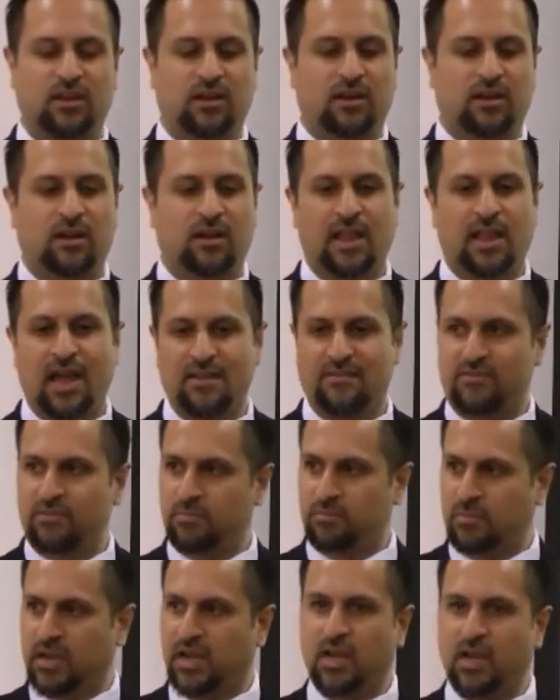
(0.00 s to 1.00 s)
Her life,
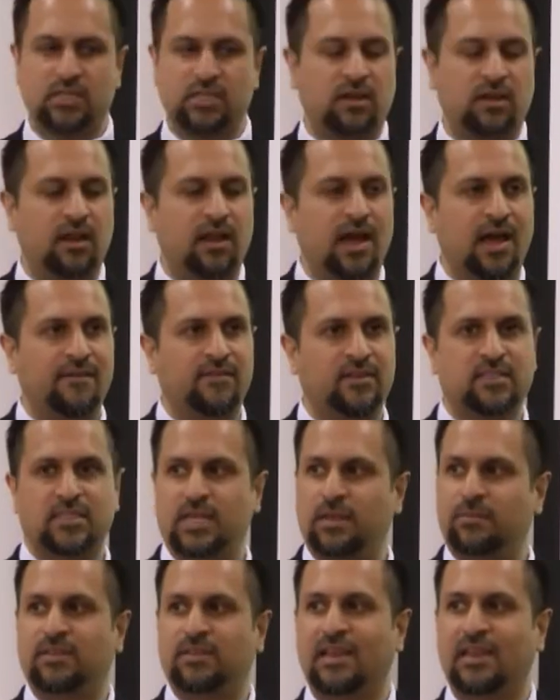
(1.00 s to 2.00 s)
because her life is
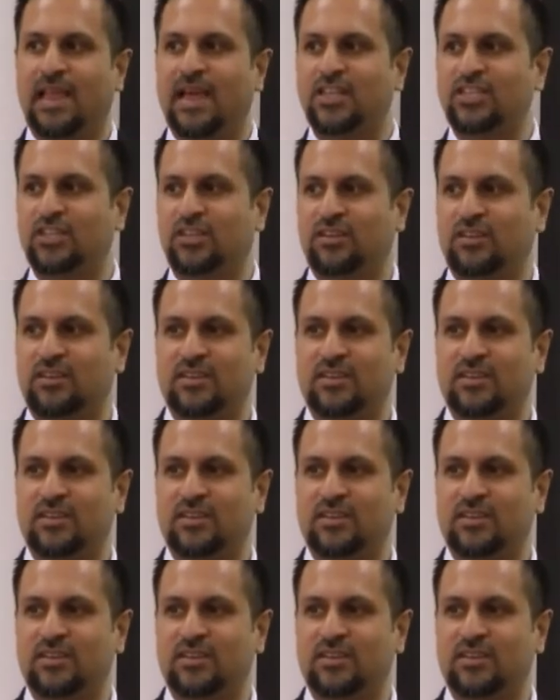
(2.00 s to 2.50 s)
steeped in legend,